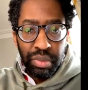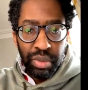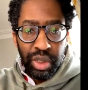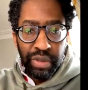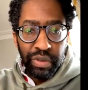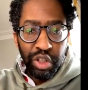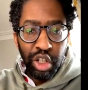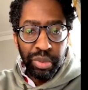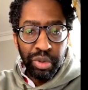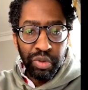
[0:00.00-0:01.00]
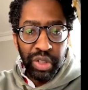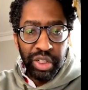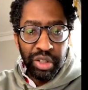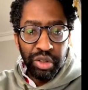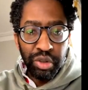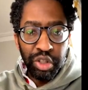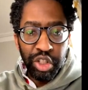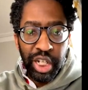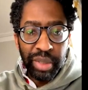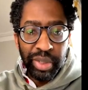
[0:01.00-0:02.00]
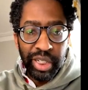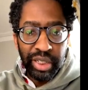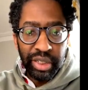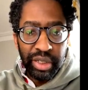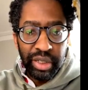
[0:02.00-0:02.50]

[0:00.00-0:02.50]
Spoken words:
You can type your reasons on the chat, please.